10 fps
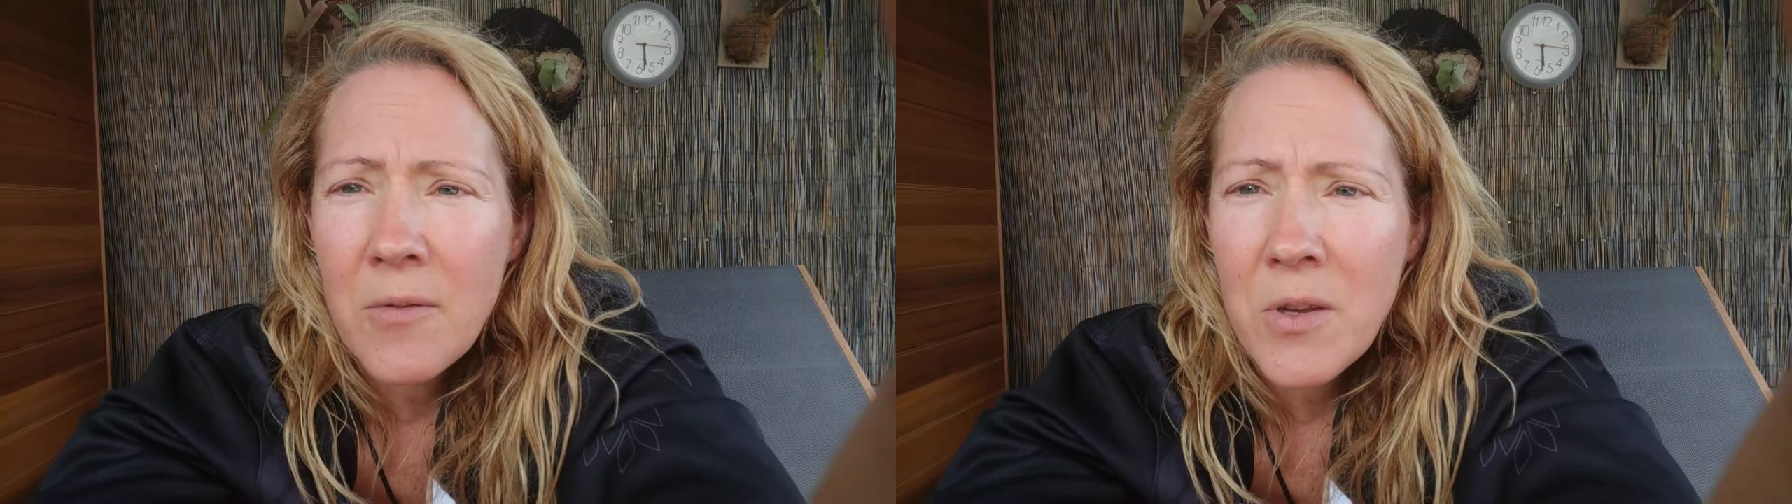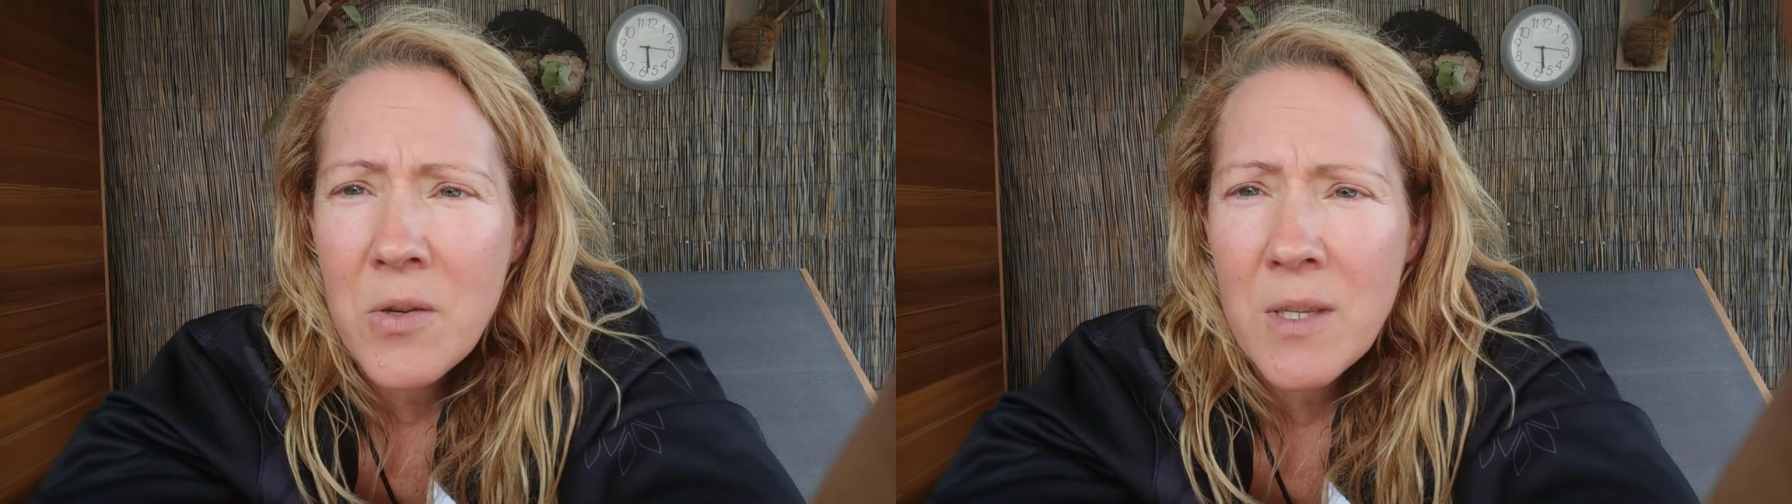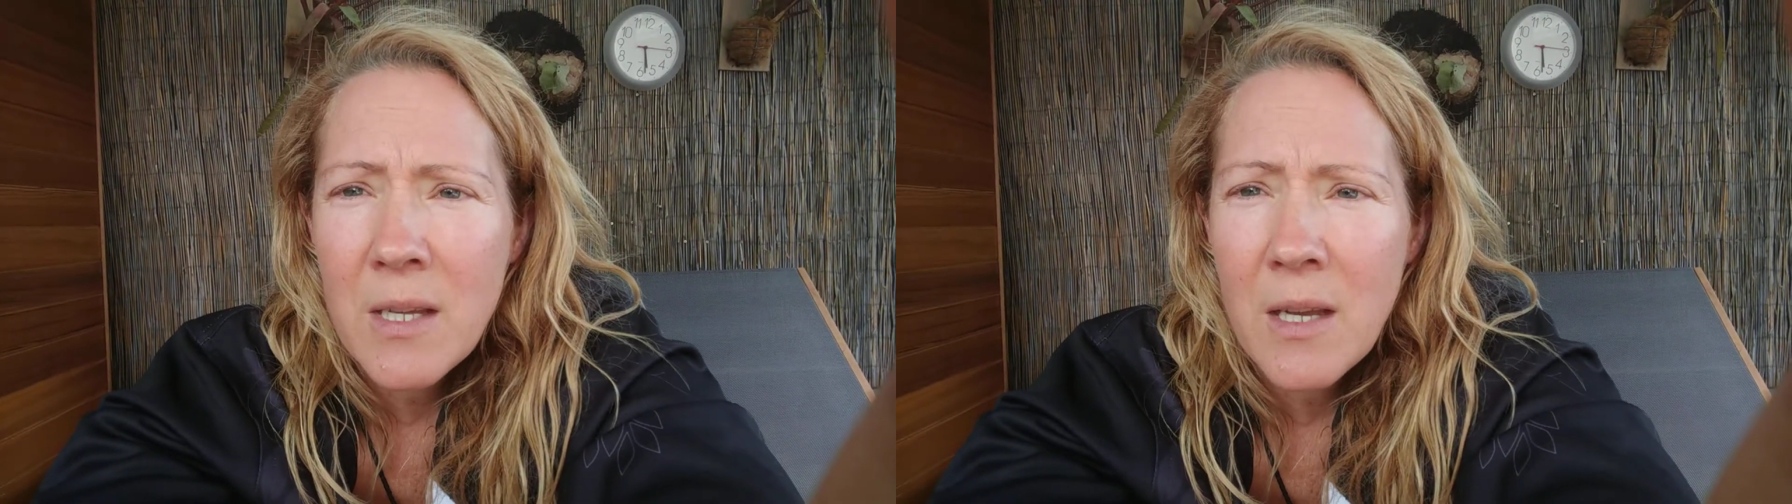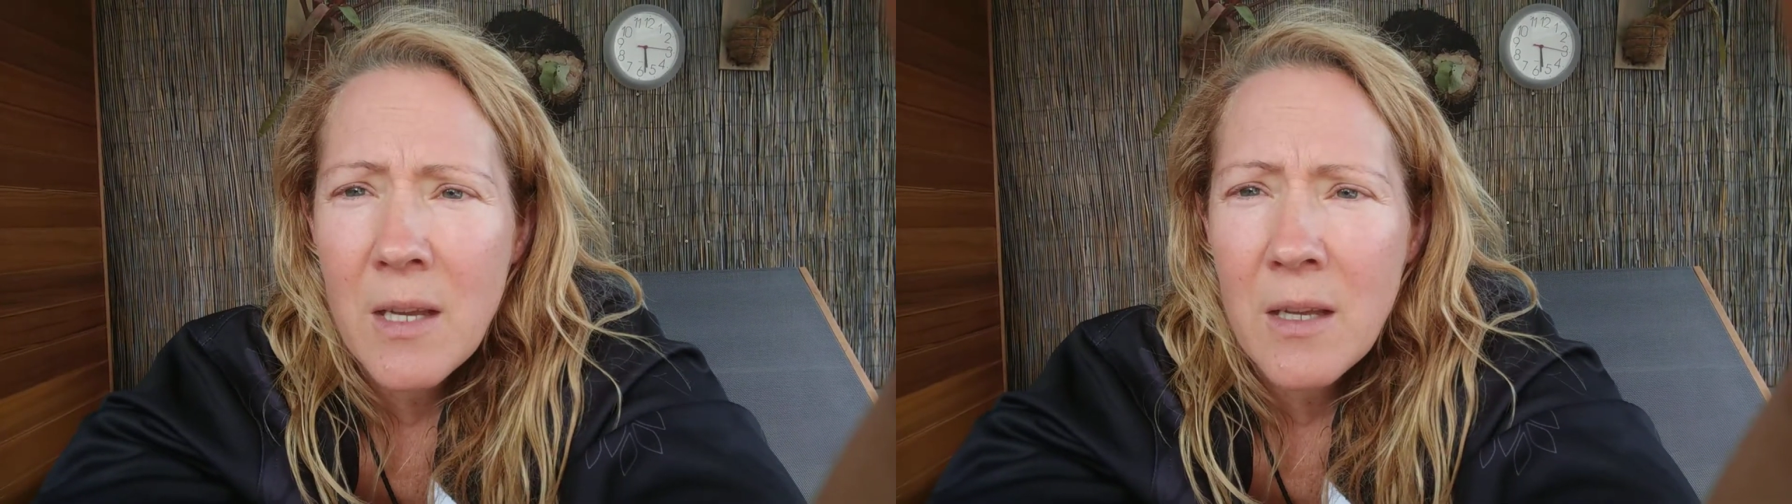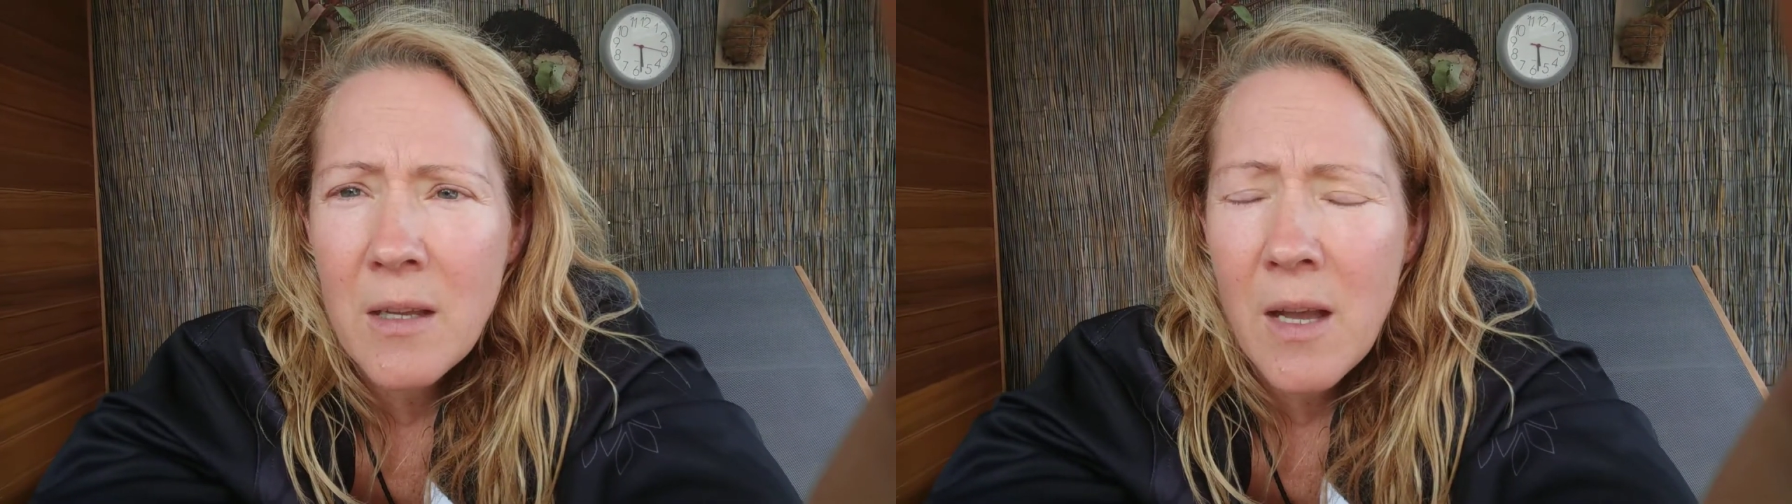
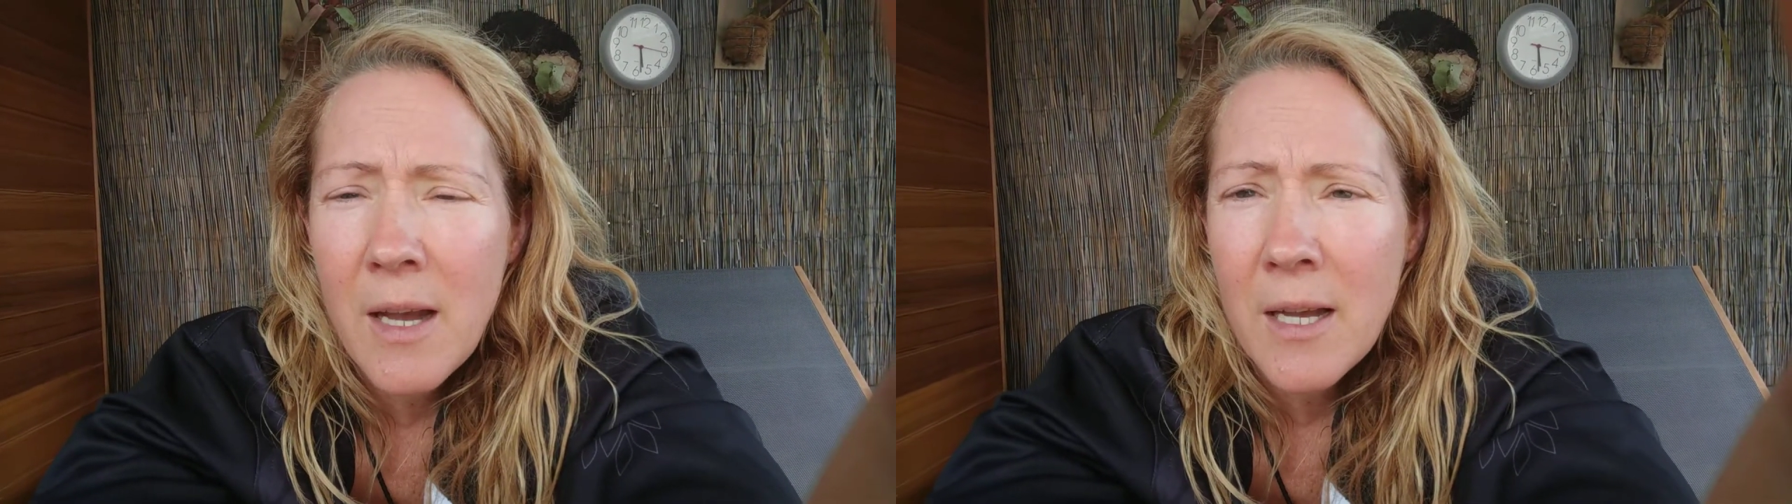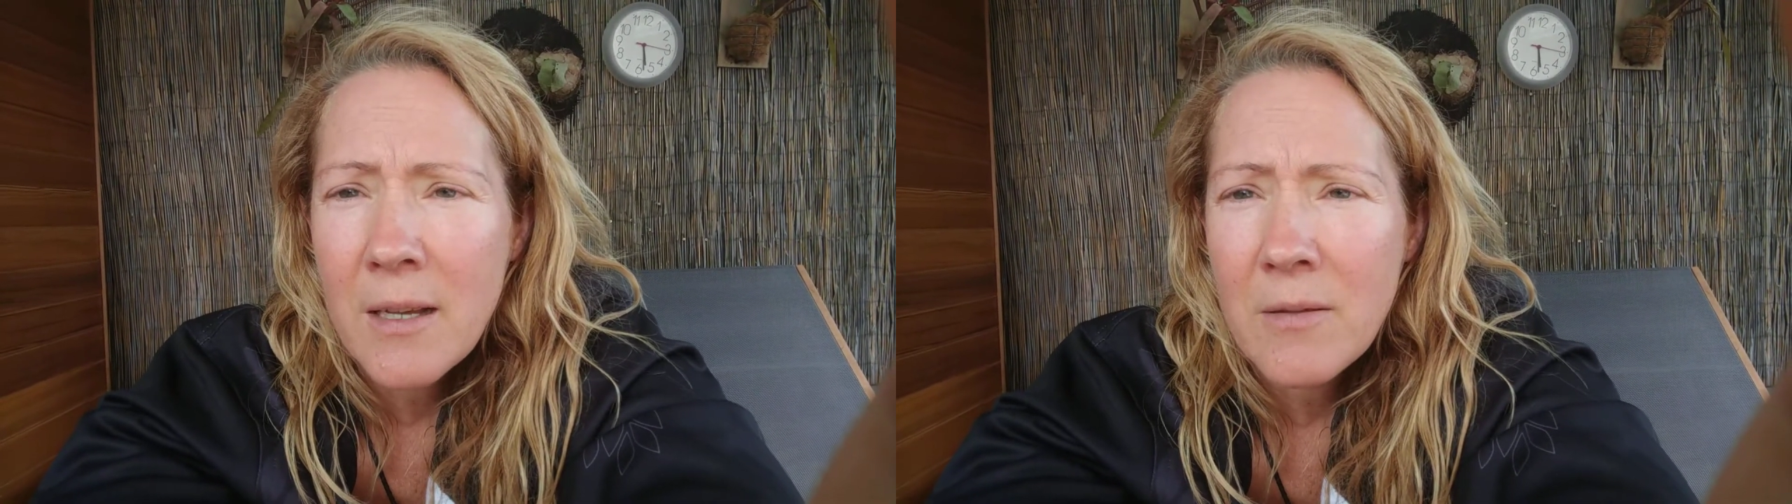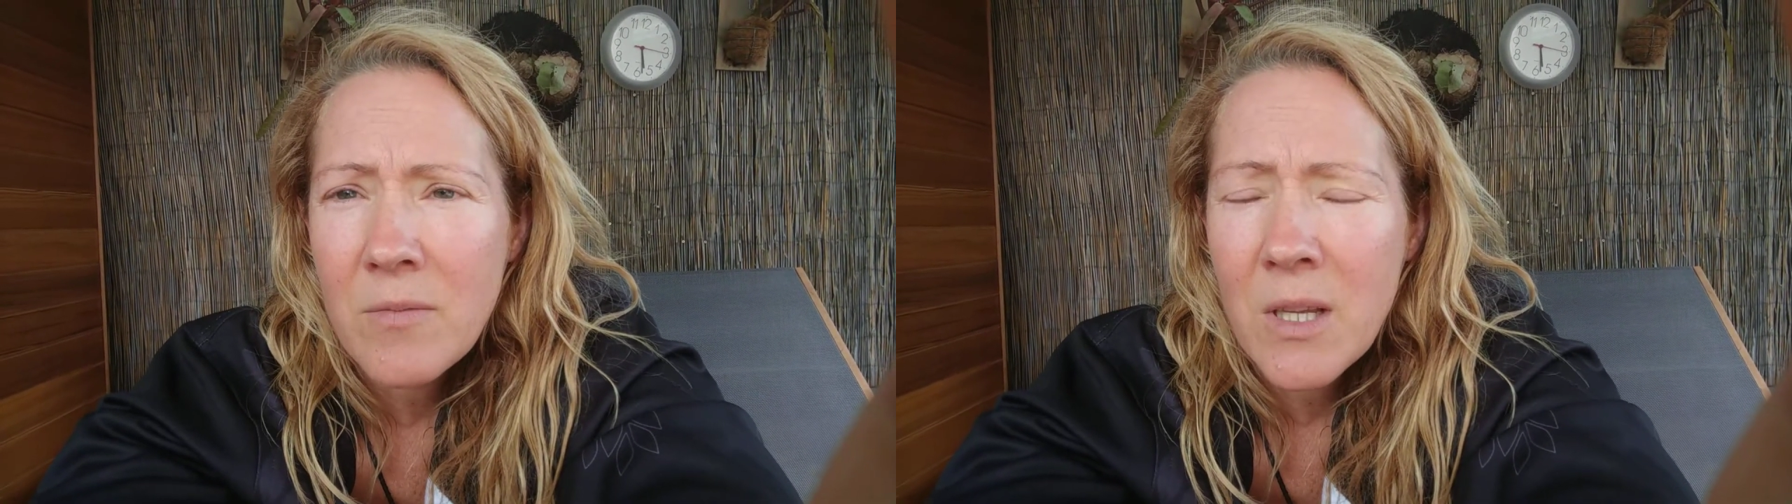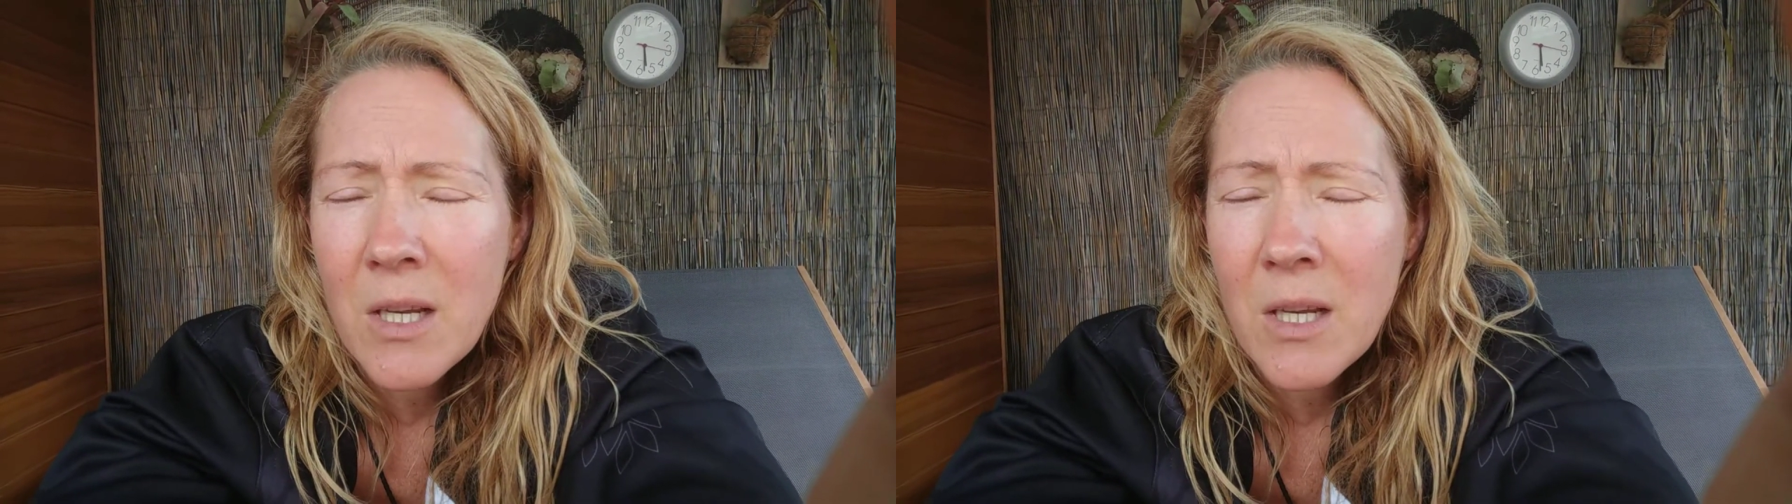using, uh, you